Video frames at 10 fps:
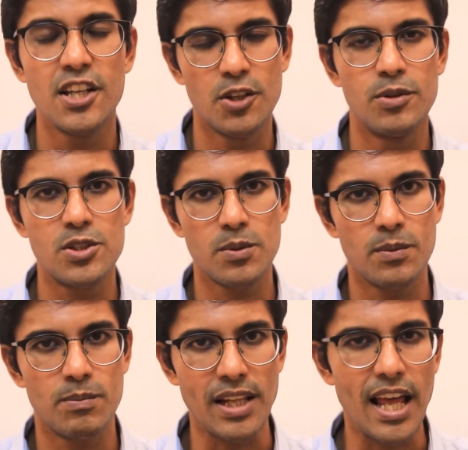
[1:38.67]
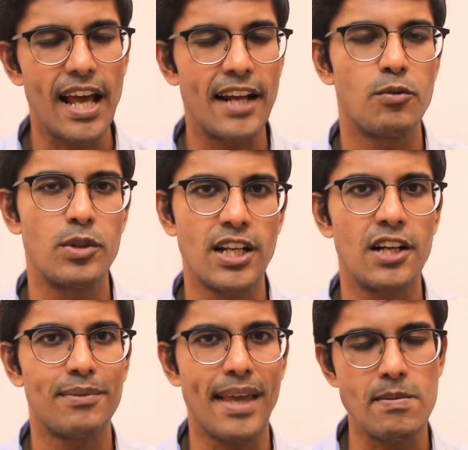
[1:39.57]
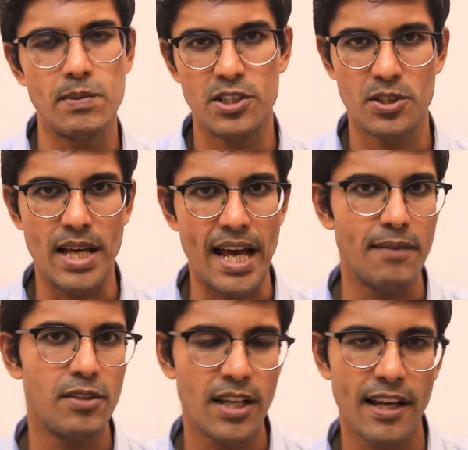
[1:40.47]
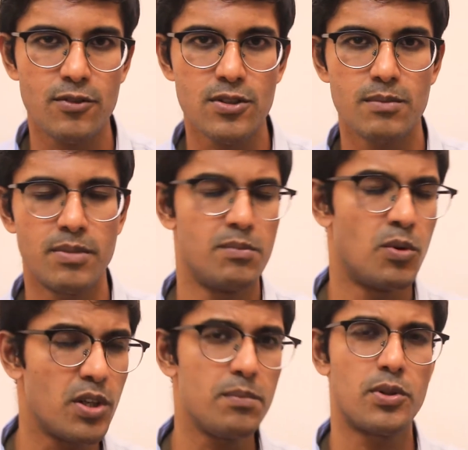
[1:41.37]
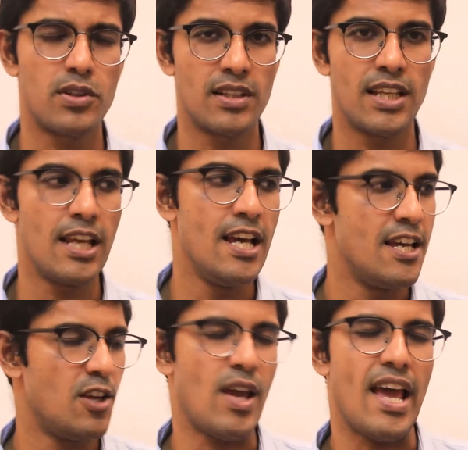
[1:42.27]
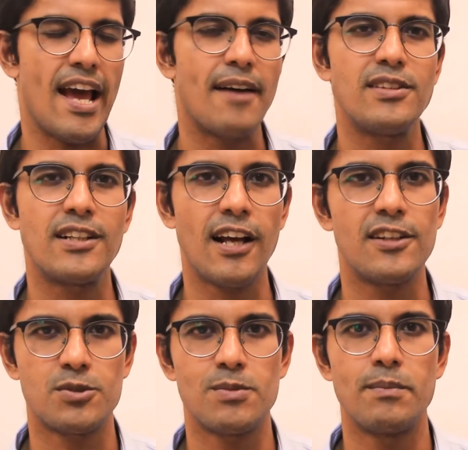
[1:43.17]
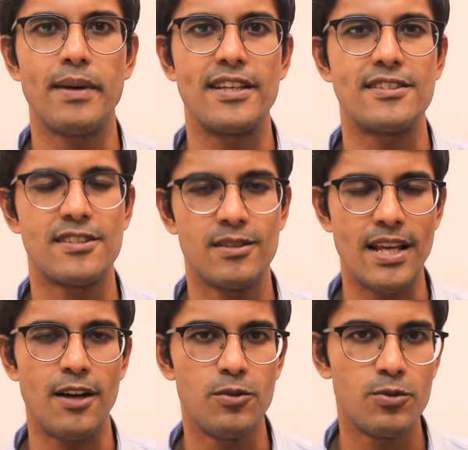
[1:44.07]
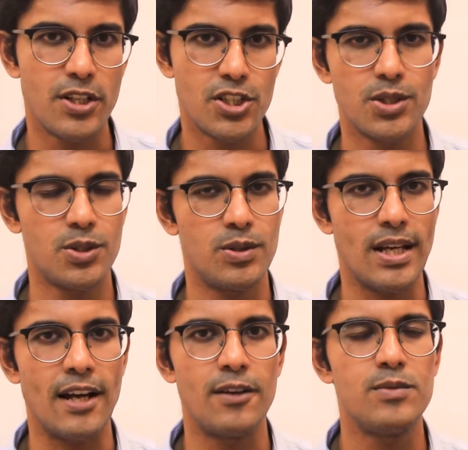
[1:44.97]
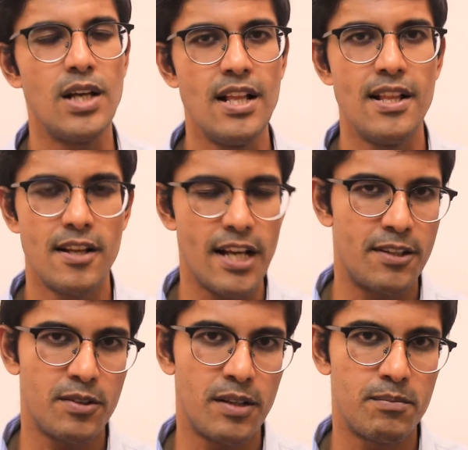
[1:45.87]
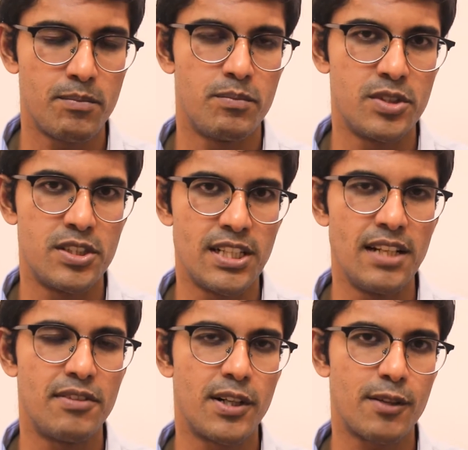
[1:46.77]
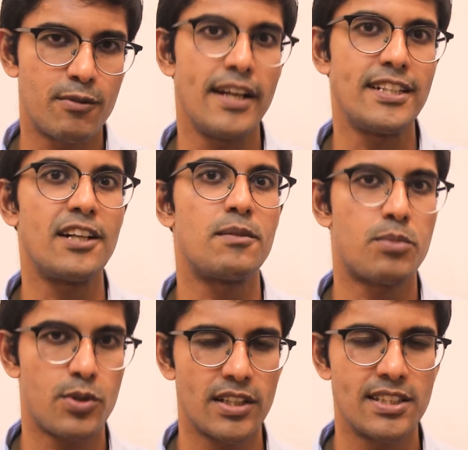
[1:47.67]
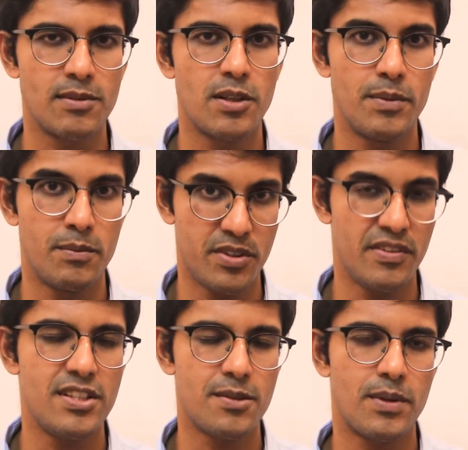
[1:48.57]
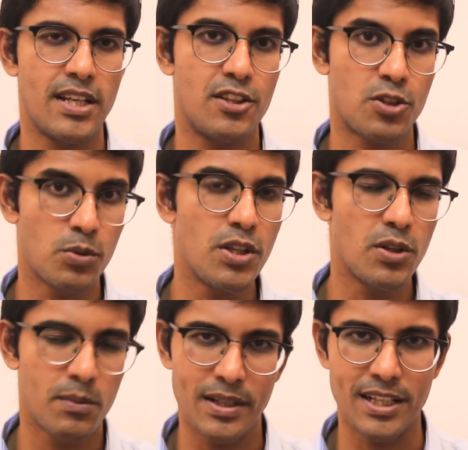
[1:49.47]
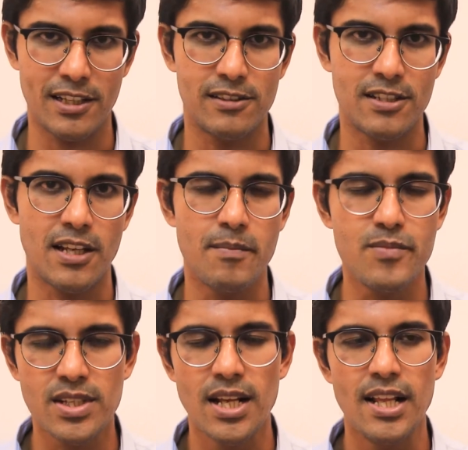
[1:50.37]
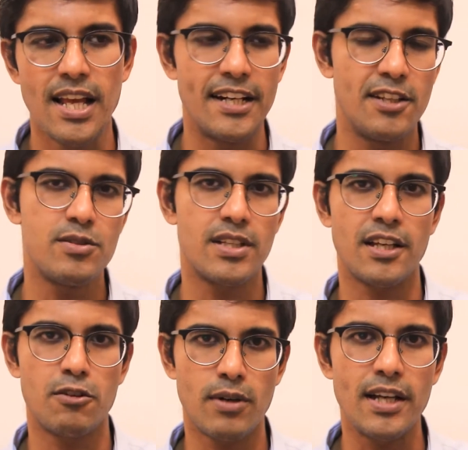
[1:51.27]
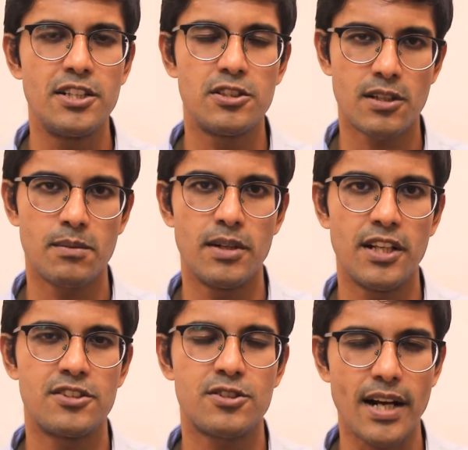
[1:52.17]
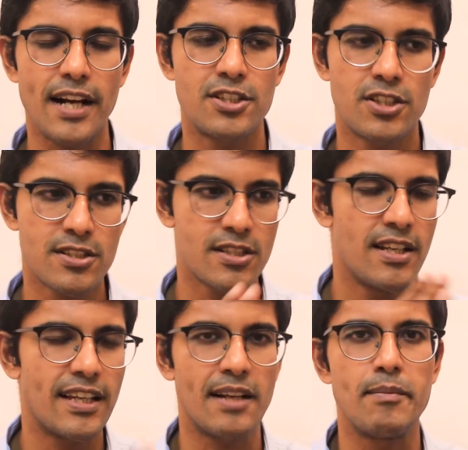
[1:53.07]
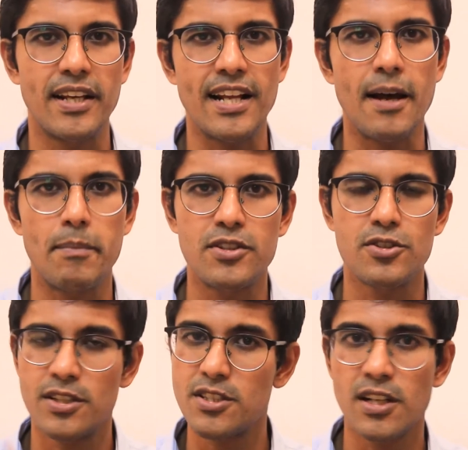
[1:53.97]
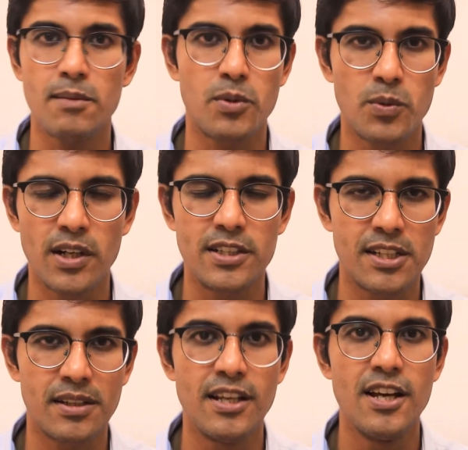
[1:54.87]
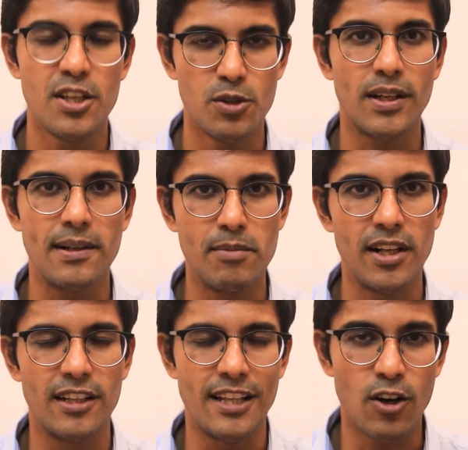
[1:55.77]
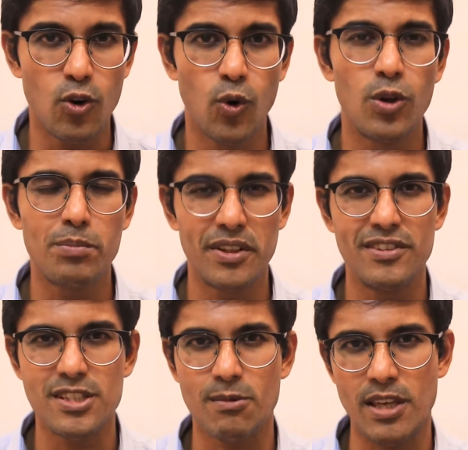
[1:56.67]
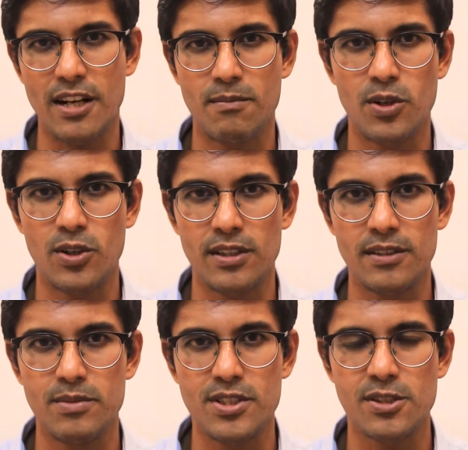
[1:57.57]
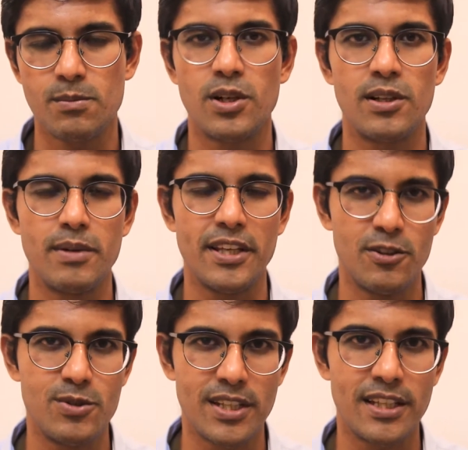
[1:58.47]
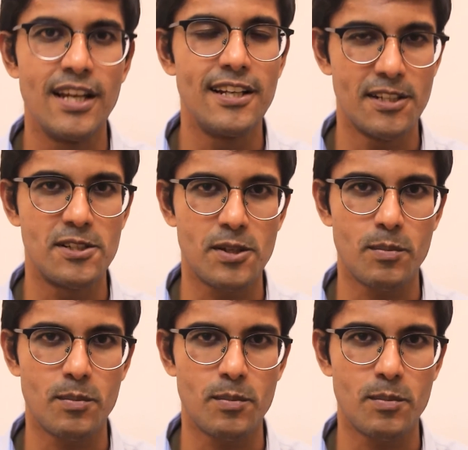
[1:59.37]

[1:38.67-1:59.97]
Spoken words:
you need to plan what kind of capability you have in-house, but more importantly, you have that customer base. And now reaching to that and delivering right kind of product development, preventive care through your medical teams and using a right digital media strategies can make it happen. So this is the number one thing. You can build a whole preventive care model, business model, by using digital